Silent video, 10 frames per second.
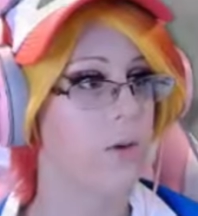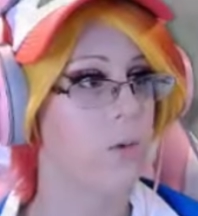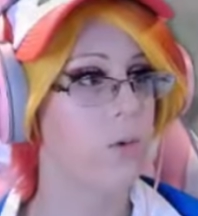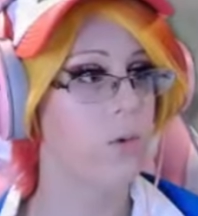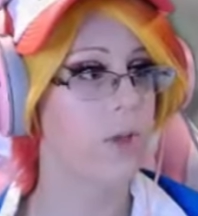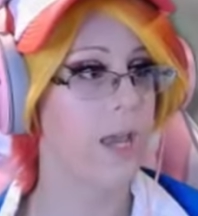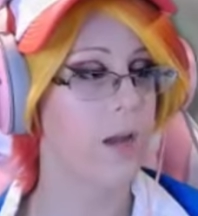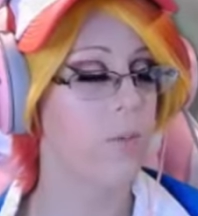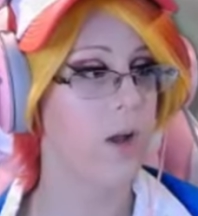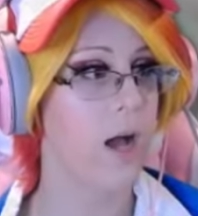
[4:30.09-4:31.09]
Ooh,
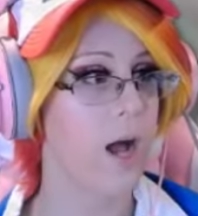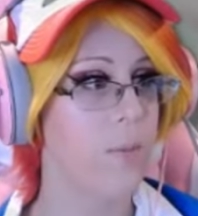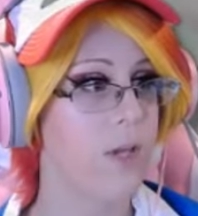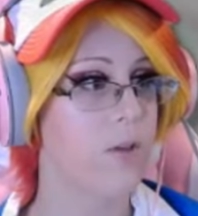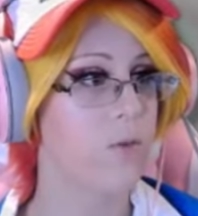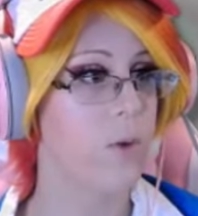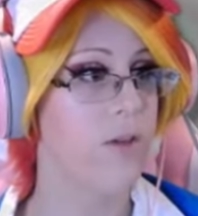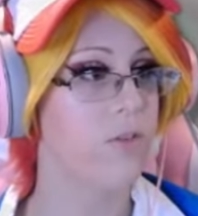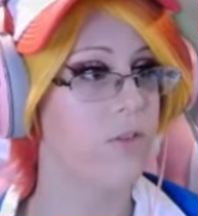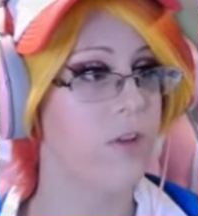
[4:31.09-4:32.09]
camera hobbyist. We
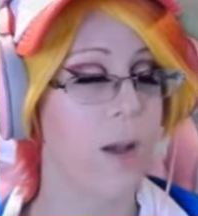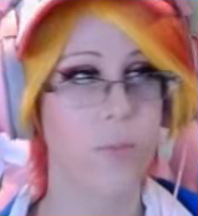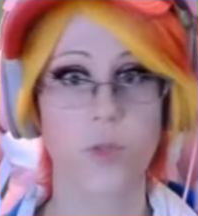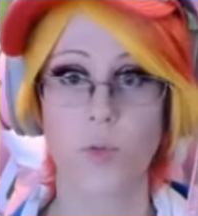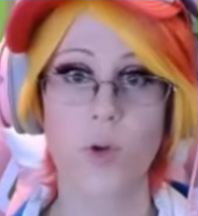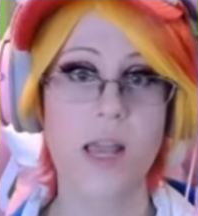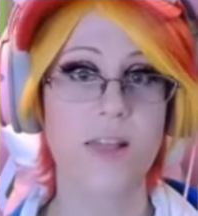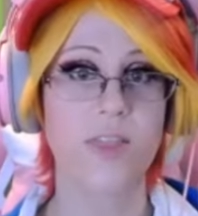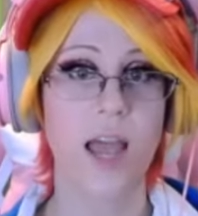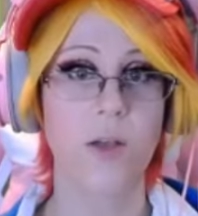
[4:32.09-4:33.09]
have snapped
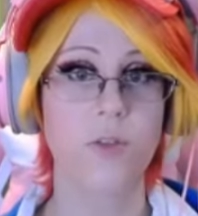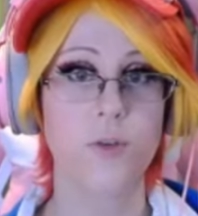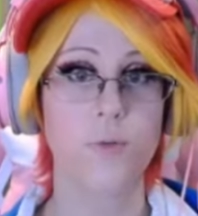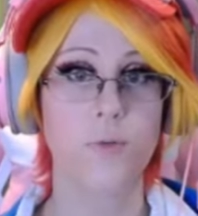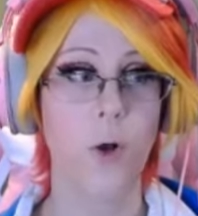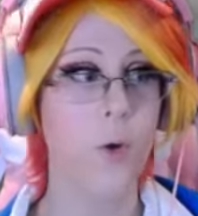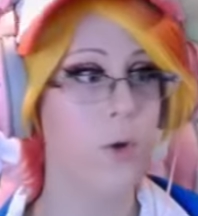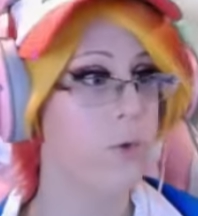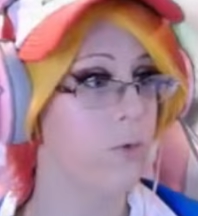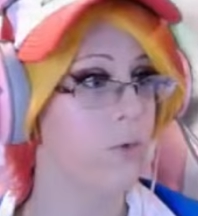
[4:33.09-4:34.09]
3,000
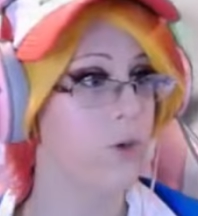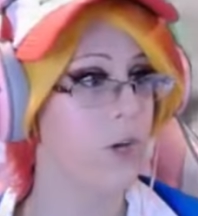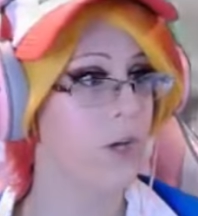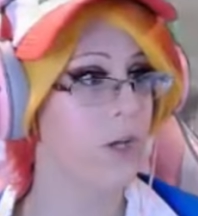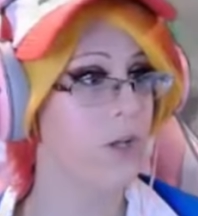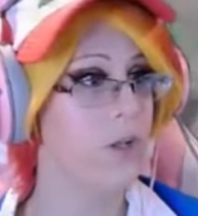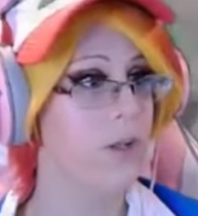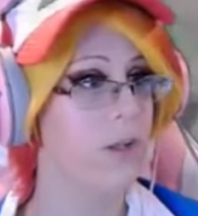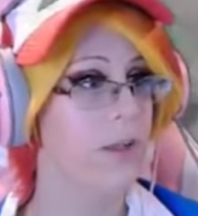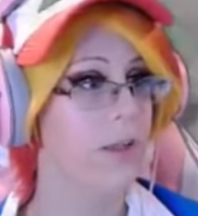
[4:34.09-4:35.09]
photos, y'all.
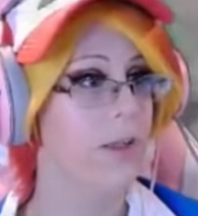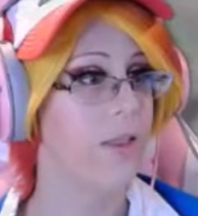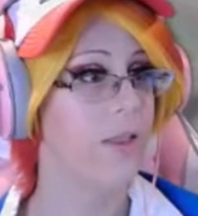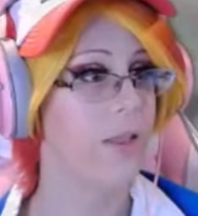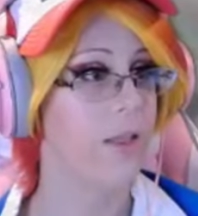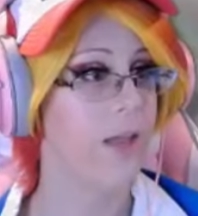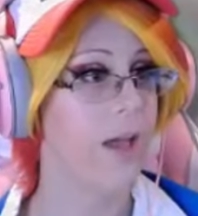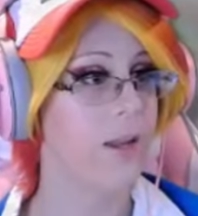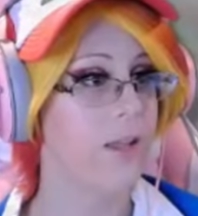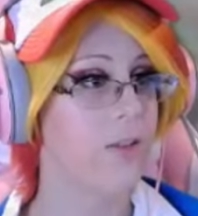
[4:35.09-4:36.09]

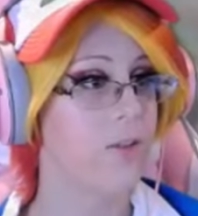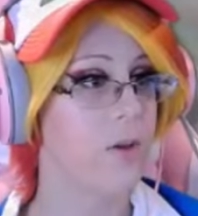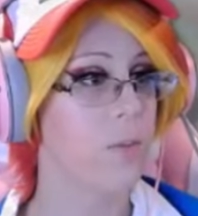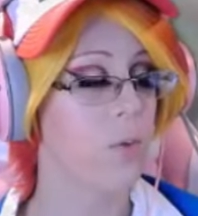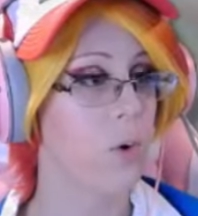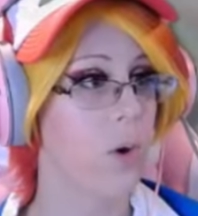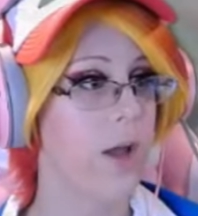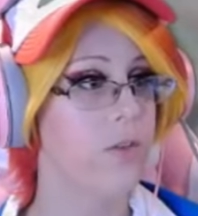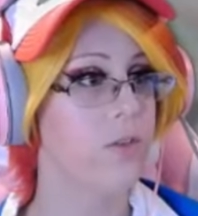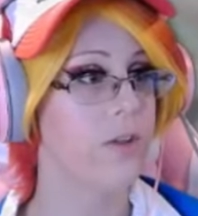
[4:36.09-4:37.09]
That is
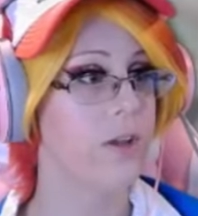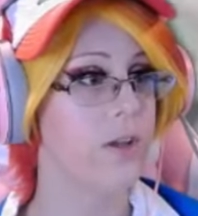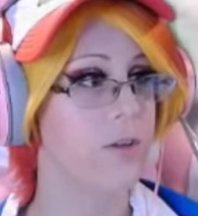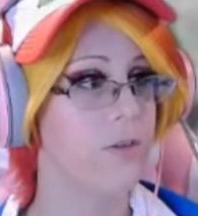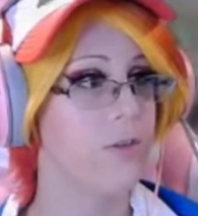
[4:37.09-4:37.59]
impressive.